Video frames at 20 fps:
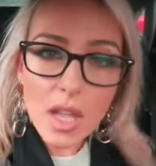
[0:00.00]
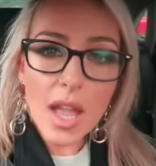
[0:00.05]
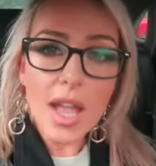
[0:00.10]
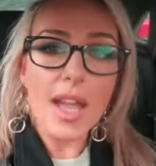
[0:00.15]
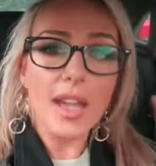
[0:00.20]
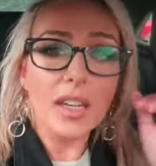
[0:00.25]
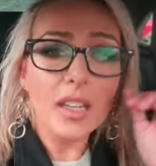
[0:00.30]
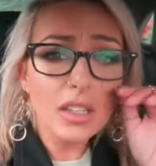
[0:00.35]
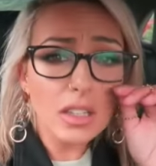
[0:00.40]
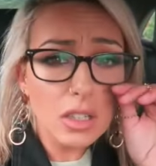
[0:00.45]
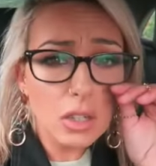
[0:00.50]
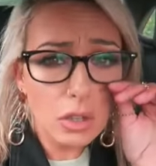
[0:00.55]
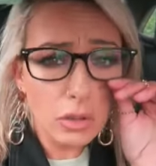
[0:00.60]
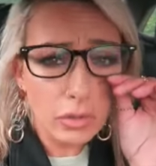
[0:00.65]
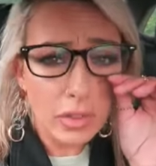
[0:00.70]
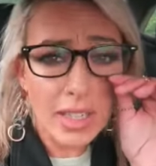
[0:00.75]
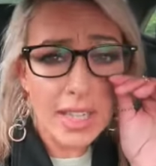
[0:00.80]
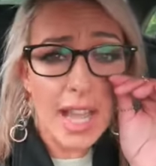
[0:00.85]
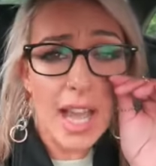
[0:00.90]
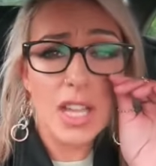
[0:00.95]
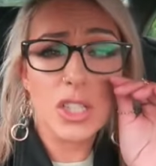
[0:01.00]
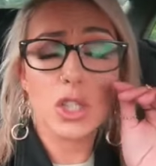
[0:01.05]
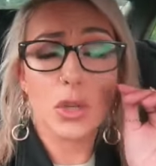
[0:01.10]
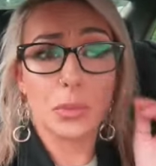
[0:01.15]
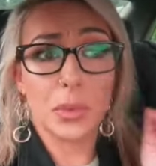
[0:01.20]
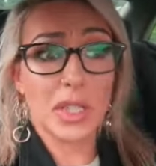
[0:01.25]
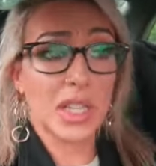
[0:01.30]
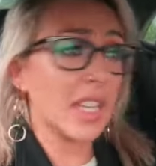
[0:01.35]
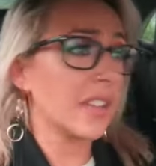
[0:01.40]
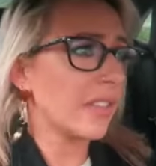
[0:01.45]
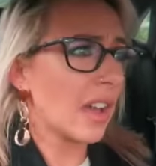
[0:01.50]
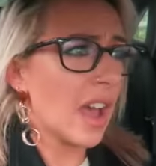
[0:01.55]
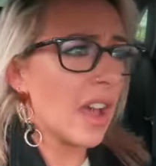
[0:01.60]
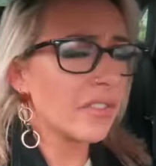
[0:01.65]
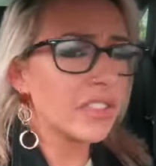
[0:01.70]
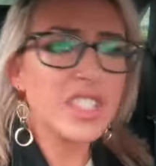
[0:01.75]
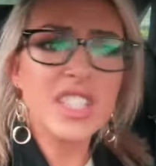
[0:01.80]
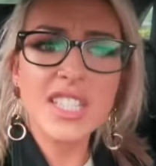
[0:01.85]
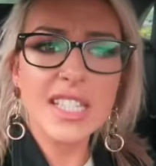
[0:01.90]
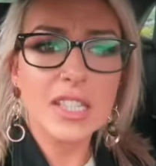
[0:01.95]
I had a lovely catch up with Neve. I
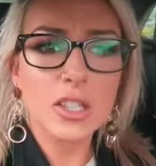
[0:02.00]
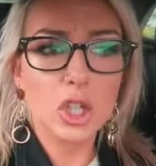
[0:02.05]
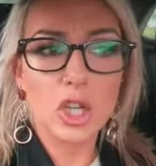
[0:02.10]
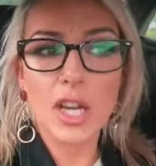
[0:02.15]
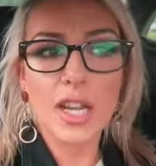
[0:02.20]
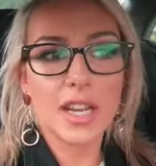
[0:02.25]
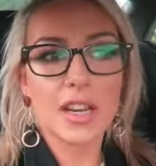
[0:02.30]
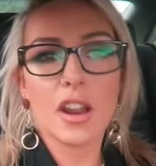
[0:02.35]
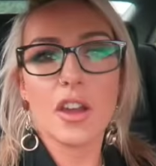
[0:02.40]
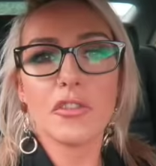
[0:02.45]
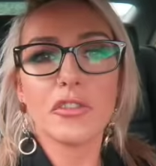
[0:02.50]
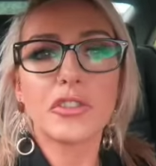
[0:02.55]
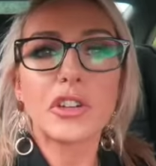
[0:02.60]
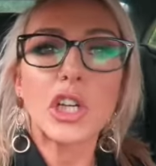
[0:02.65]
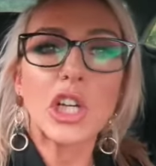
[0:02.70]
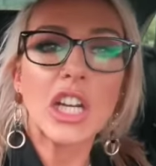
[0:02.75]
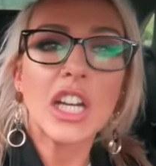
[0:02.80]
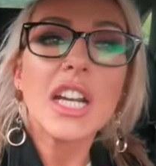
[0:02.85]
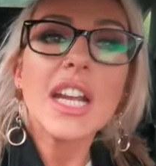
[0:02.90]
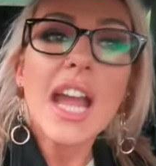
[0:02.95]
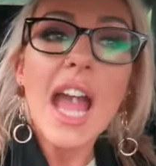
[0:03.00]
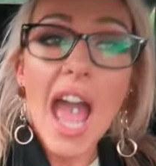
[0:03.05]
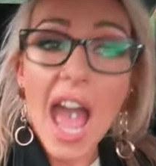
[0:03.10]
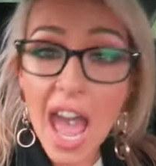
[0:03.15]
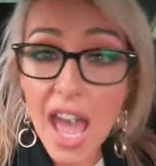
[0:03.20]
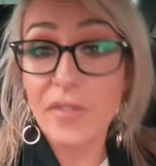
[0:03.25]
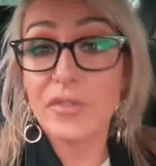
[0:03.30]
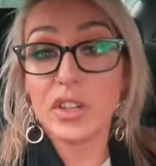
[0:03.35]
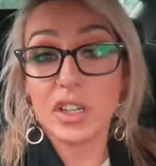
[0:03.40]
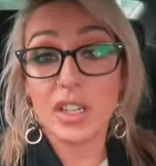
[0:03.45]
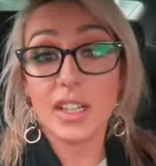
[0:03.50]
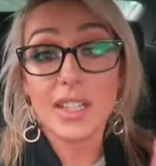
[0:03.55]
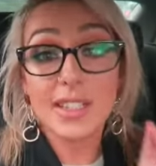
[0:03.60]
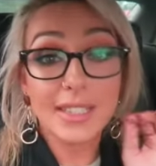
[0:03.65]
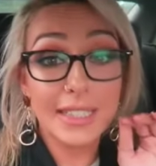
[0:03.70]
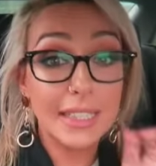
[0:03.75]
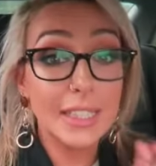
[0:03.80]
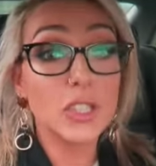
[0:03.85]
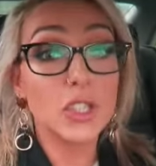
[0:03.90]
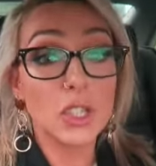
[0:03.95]
haven't seen her in forever.
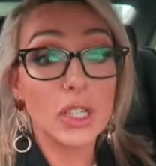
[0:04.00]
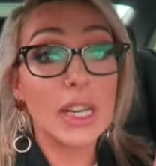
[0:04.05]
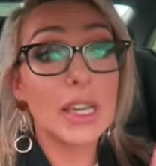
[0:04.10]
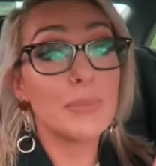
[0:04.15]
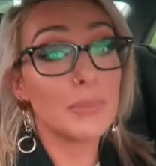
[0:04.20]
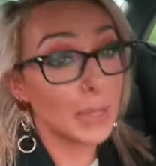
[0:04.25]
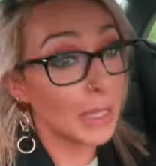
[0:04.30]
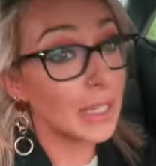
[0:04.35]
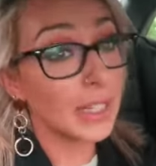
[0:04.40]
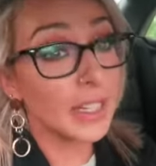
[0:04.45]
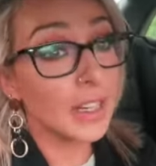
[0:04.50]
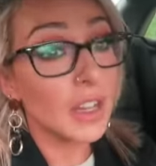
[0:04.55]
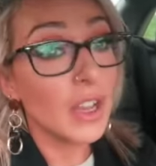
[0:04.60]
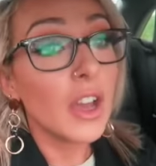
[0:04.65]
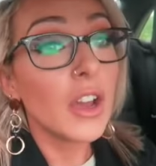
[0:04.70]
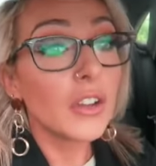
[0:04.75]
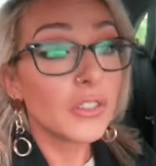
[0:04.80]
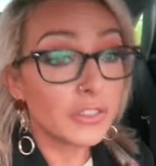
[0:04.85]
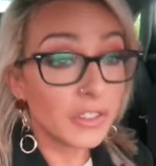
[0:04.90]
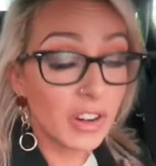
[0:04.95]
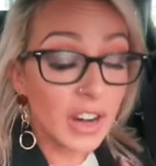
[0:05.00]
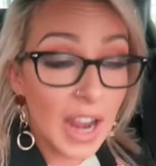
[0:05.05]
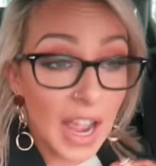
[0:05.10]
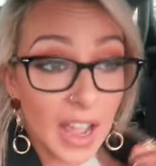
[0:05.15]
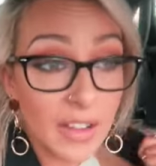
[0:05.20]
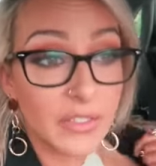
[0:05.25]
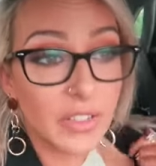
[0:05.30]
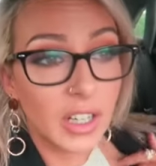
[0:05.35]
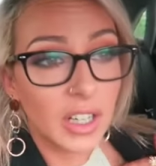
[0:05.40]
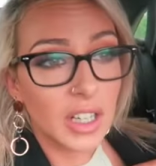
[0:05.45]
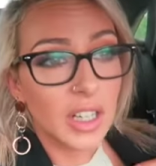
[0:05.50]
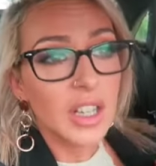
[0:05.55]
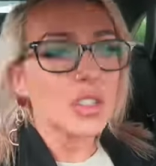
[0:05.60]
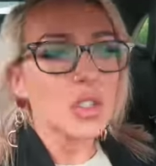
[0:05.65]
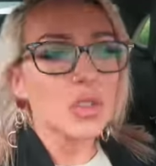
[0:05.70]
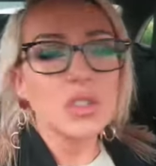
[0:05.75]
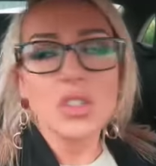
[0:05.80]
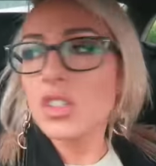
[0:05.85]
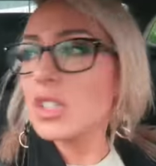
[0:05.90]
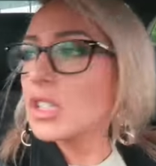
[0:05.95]
It's literally been forever.
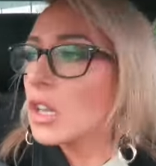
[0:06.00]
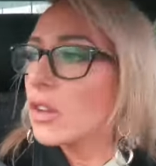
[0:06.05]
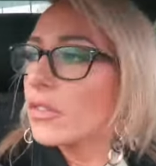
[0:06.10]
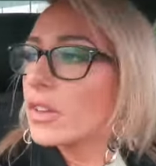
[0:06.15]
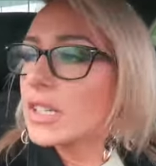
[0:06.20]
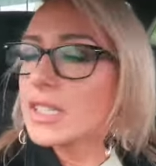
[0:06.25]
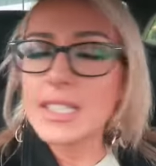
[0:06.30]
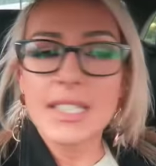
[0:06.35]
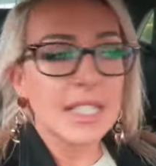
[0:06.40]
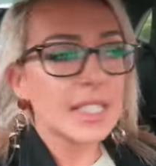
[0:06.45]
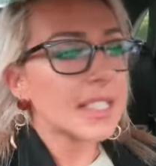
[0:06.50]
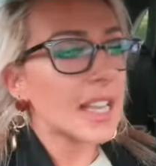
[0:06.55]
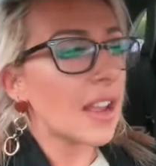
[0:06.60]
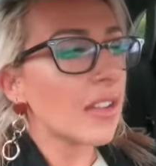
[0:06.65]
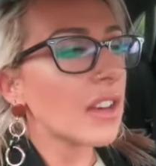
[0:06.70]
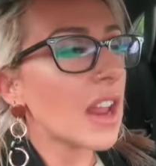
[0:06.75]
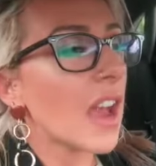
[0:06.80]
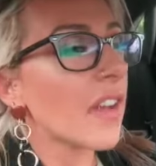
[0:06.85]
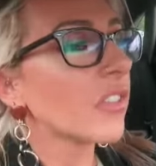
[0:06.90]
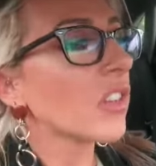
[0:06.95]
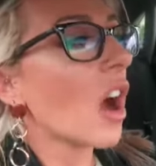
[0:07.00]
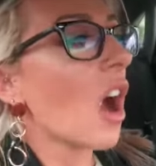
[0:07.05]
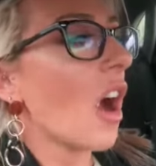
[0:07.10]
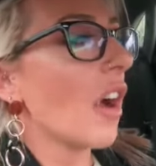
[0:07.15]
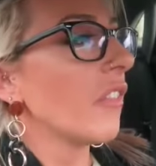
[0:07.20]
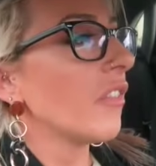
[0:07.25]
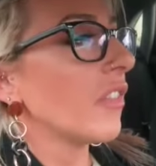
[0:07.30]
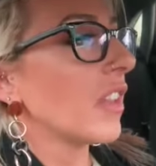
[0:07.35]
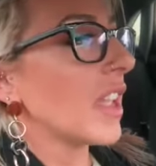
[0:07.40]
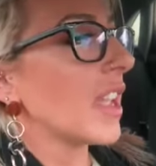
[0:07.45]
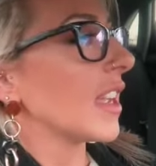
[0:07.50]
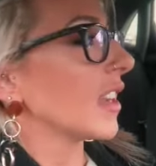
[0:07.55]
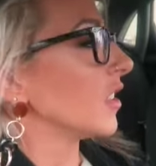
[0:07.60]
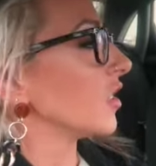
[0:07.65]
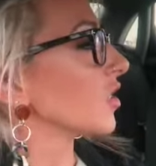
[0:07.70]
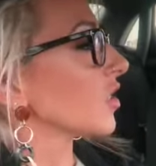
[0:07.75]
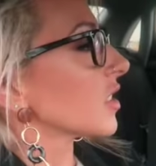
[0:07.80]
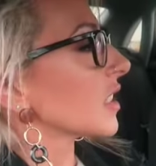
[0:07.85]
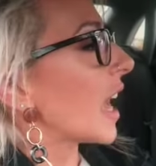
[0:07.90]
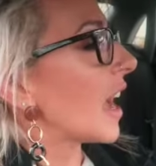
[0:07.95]
So it was just lovely to sit down, have coffee
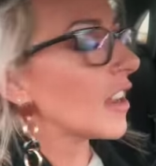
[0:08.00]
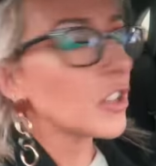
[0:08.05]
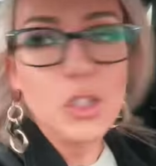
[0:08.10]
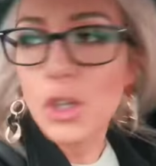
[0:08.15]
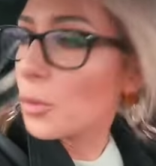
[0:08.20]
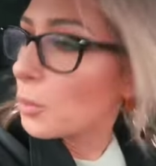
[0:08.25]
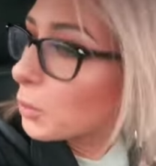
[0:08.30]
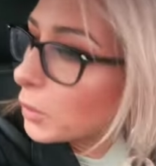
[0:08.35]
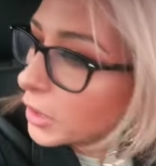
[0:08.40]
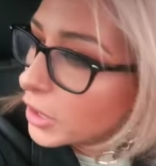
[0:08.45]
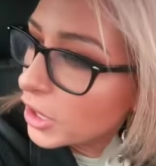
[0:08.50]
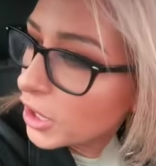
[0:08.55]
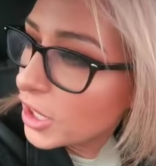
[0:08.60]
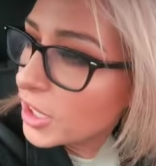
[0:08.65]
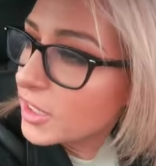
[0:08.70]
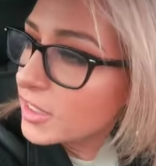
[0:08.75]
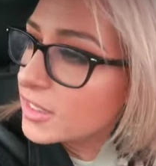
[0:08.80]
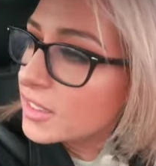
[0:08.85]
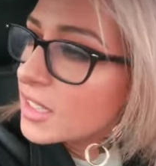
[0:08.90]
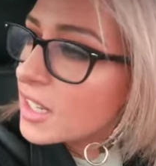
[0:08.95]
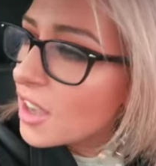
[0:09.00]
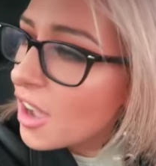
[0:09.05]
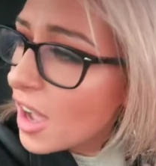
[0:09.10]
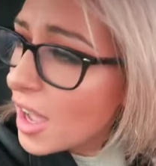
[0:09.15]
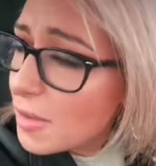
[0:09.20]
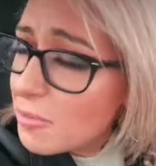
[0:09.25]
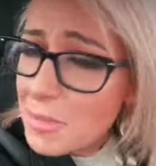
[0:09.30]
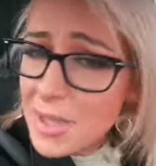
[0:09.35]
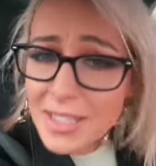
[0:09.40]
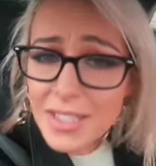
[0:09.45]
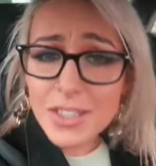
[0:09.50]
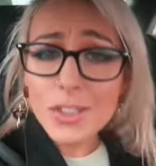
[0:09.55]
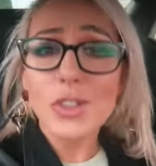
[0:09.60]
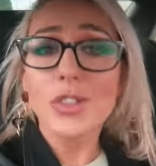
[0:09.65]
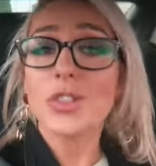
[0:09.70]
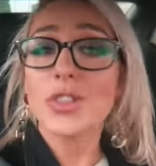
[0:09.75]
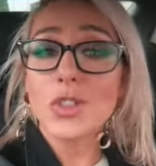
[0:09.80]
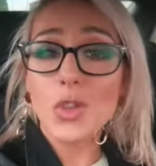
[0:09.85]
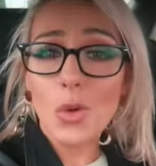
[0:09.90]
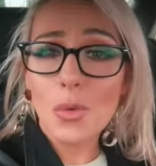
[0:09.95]
and just catch up with her. And I missed
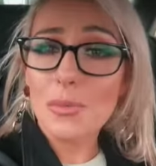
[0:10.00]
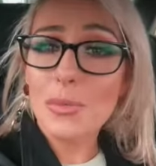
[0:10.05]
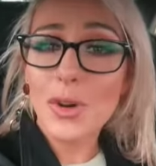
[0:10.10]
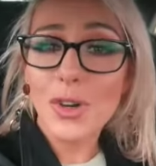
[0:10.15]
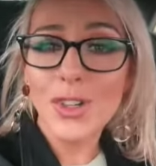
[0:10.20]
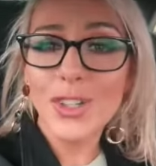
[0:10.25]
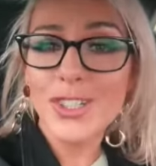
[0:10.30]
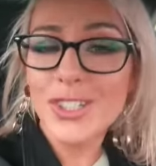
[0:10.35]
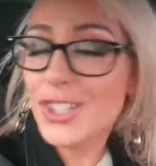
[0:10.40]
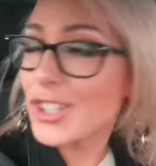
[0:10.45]
her so much.